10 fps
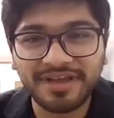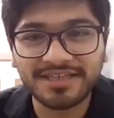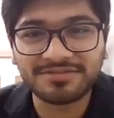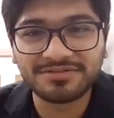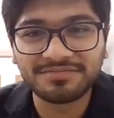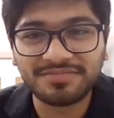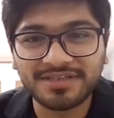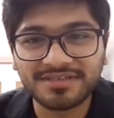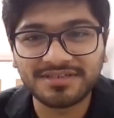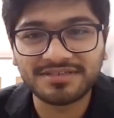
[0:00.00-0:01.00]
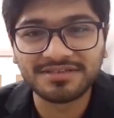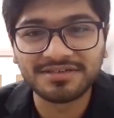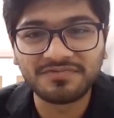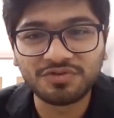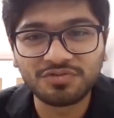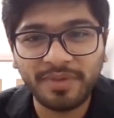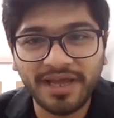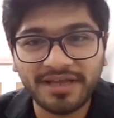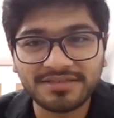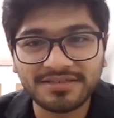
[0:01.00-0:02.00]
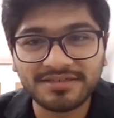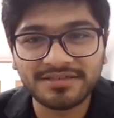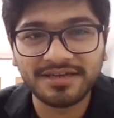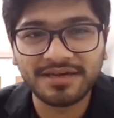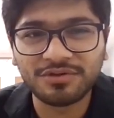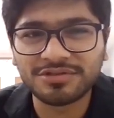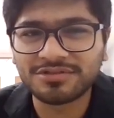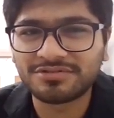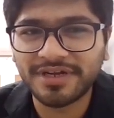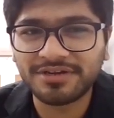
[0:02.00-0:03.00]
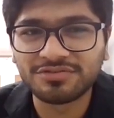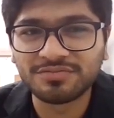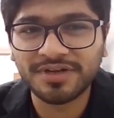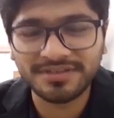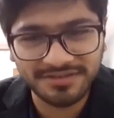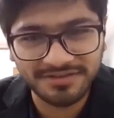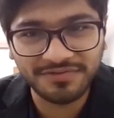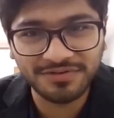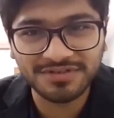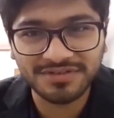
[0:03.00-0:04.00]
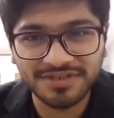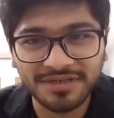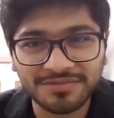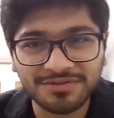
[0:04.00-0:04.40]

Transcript: next one, plastics and food packaging, and I'm also trying to present for the same.